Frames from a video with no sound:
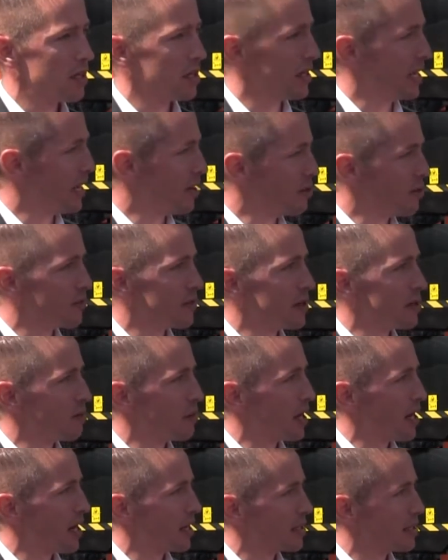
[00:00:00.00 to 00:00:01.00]
gather
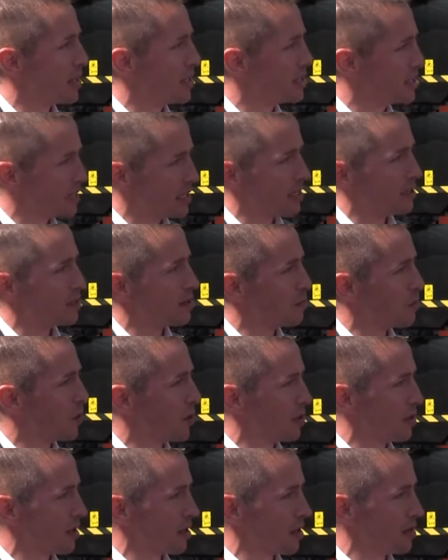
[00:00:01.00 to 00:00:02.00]
feedback, test it out in the
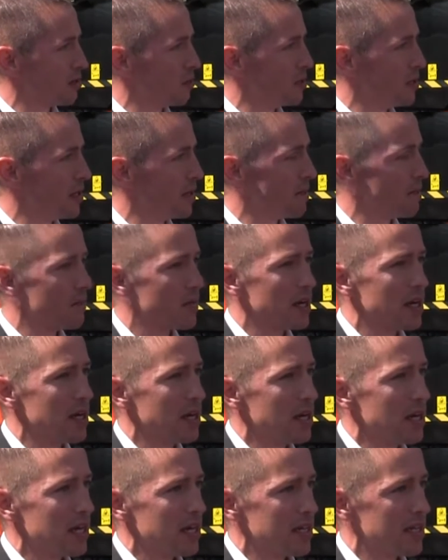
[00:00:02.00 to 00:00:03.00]
market a little bit,
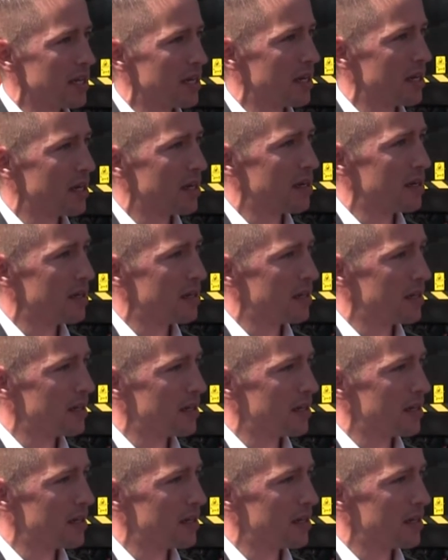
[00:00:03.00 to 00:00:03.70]
and then